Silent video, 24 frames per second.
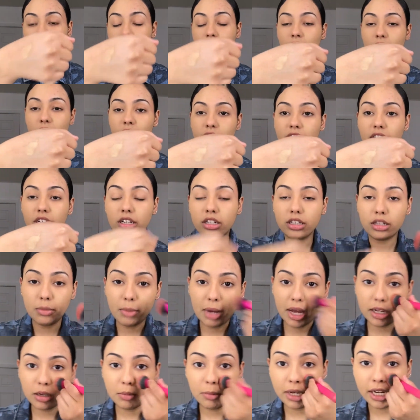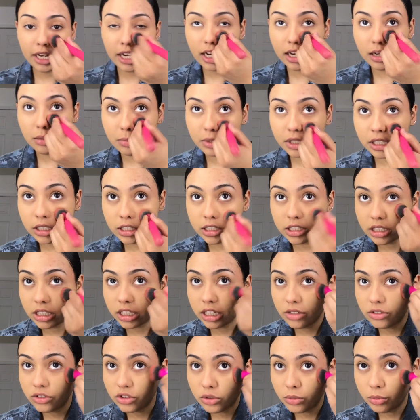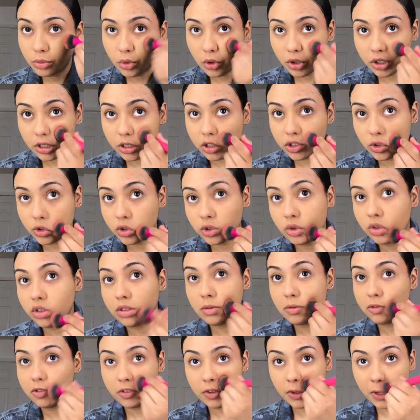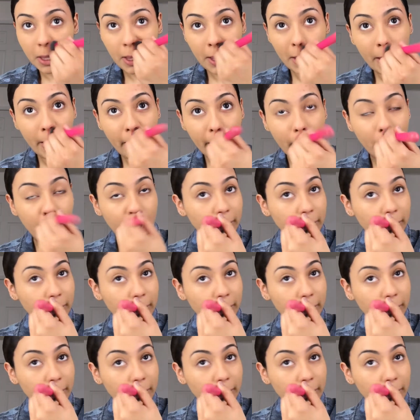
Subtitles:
having it in the back of my hand because it gives you more control of how